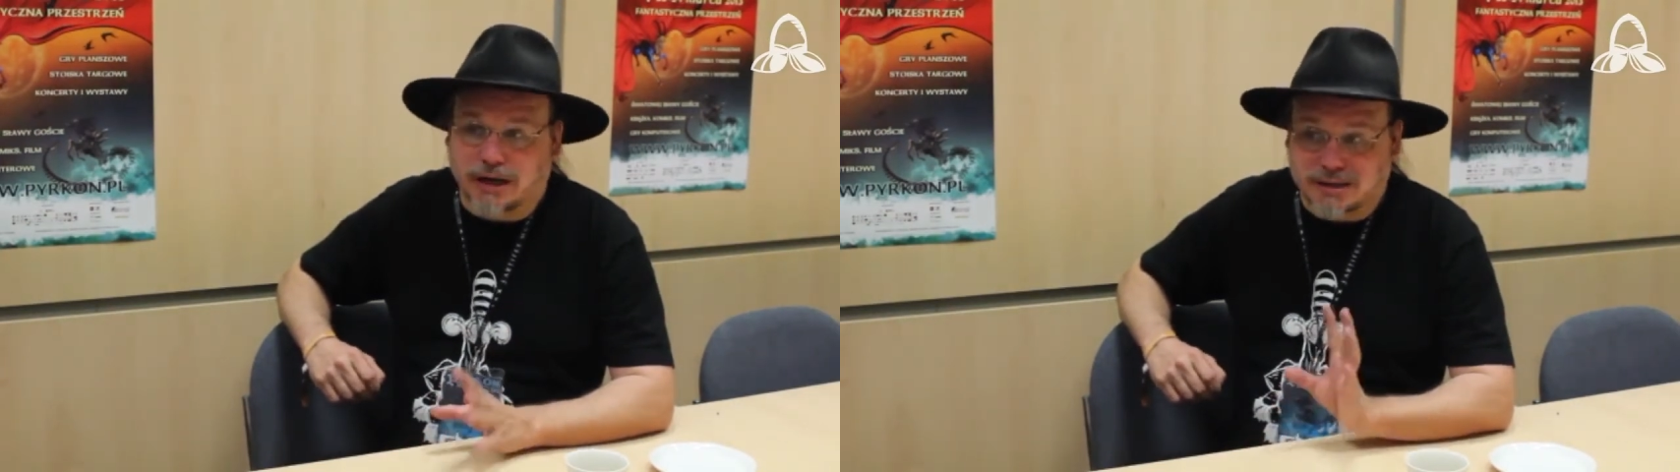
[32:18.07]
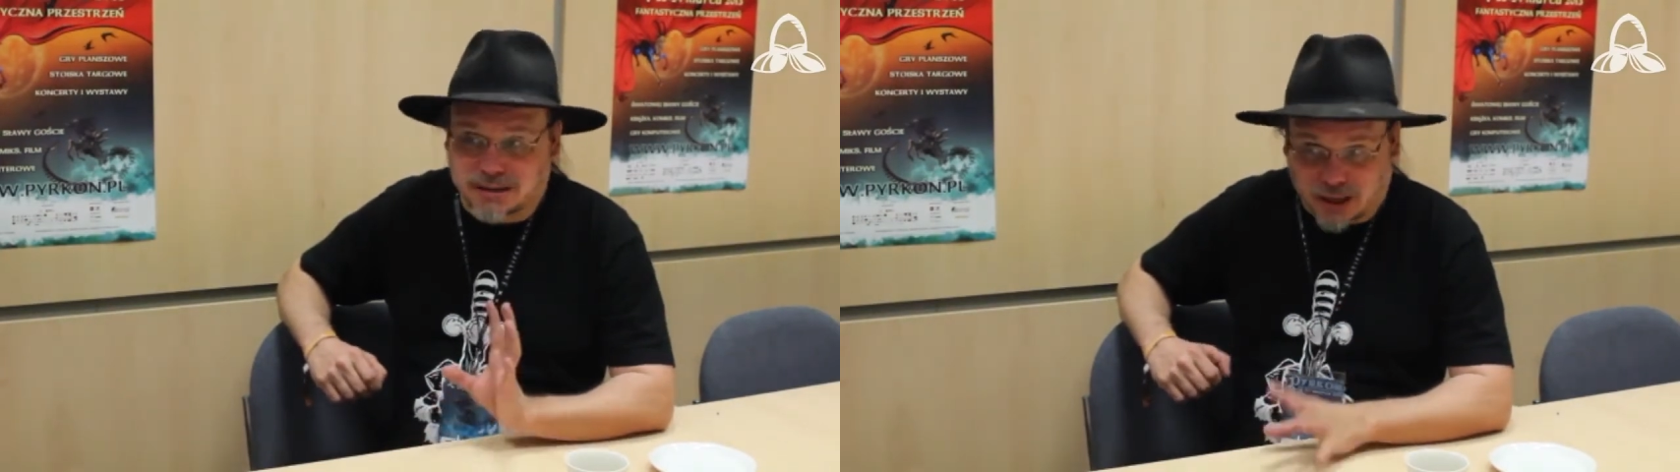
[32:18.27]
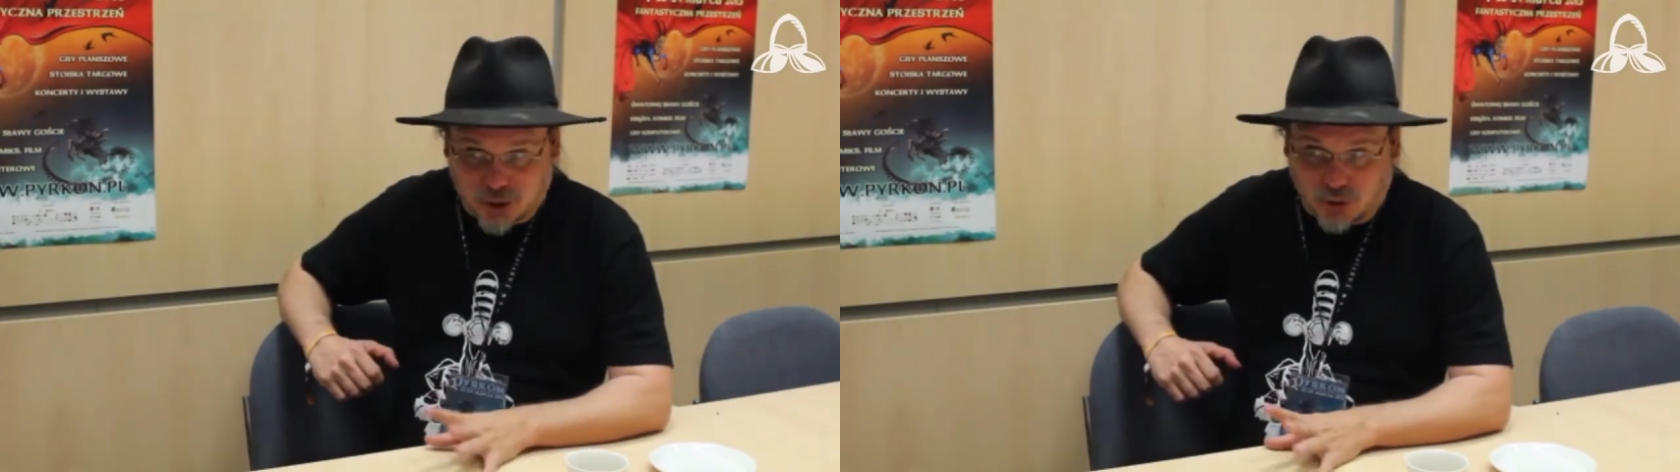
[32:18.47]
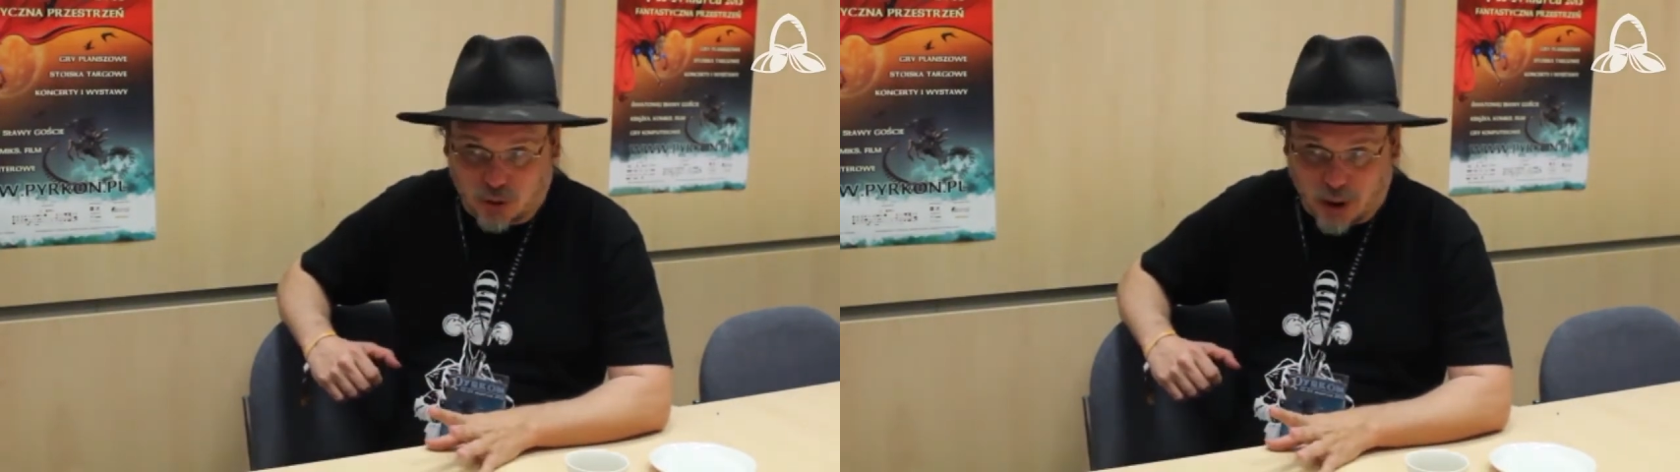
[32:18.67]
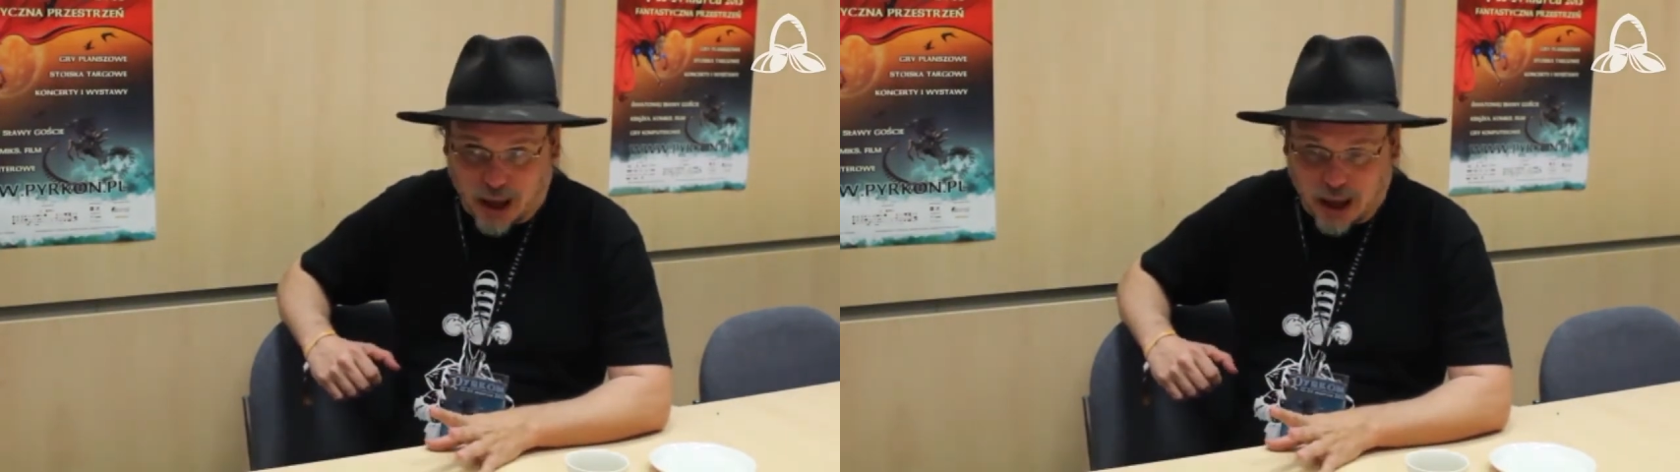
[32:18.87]
in a
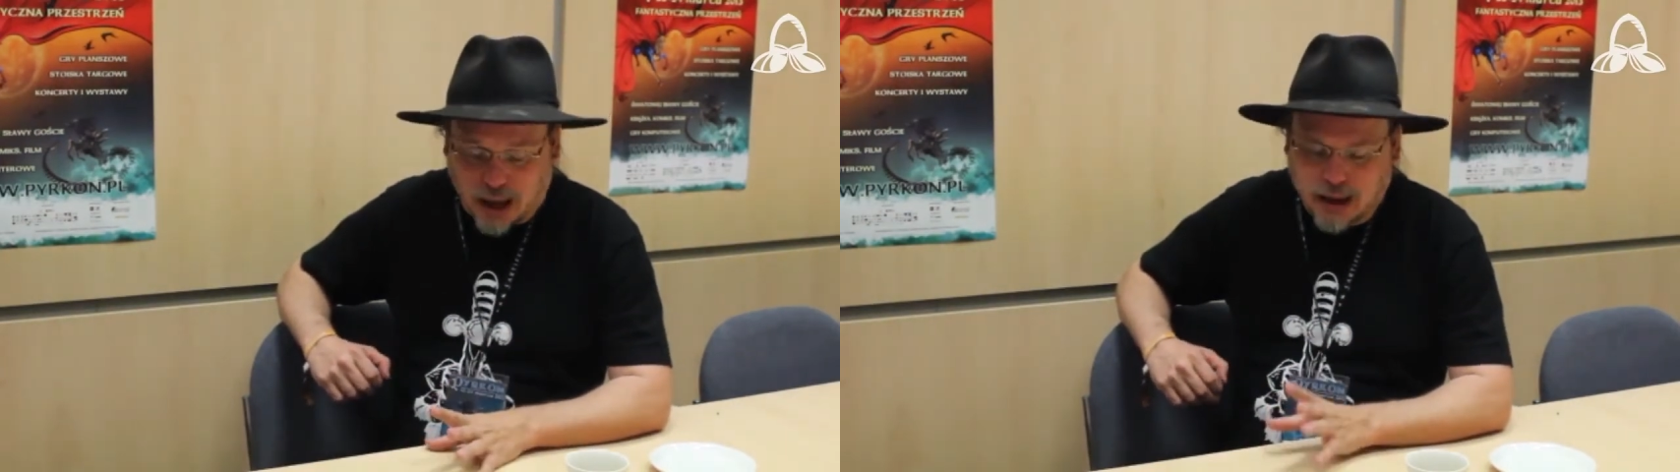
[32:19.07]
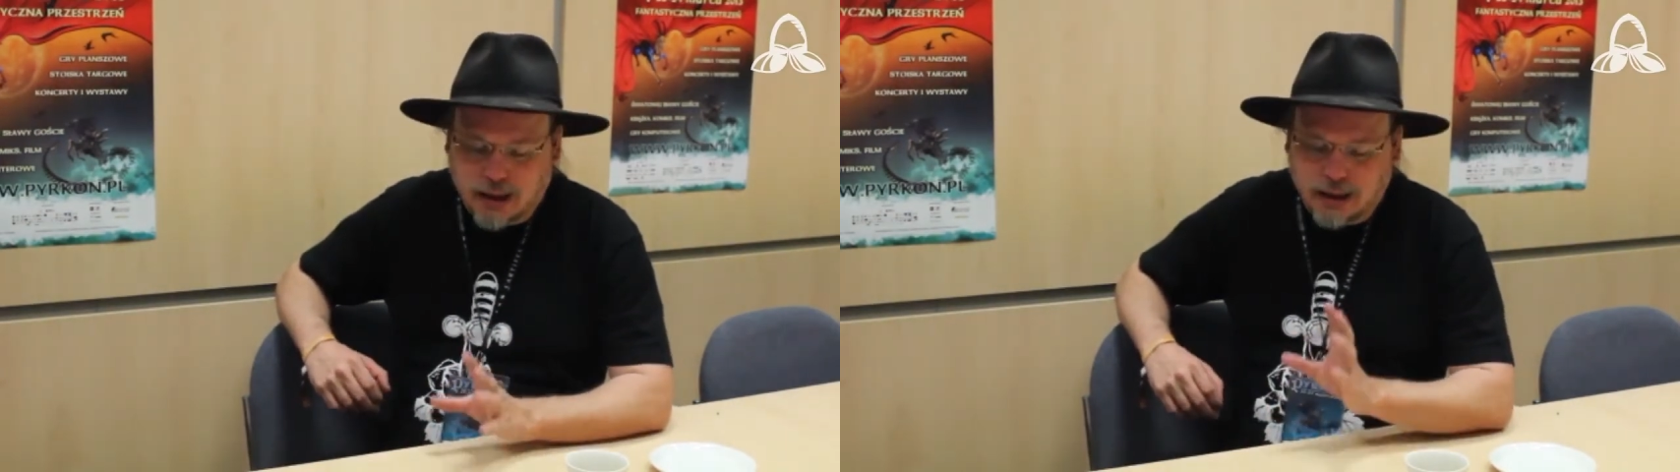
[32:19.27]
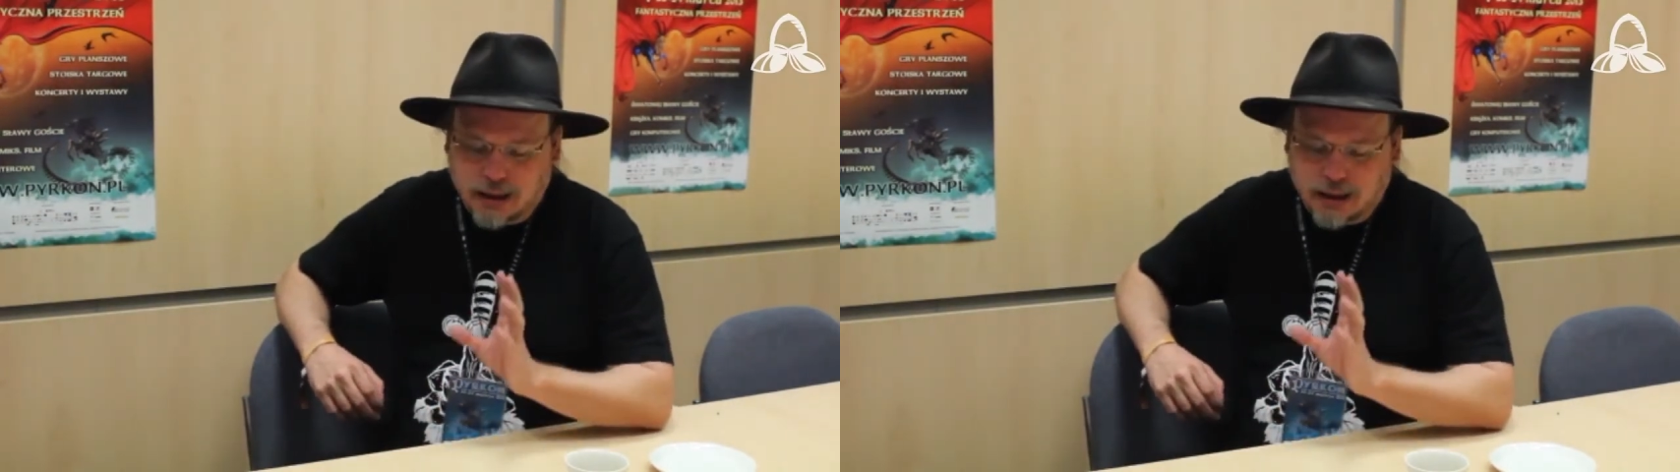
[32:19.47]
sexual way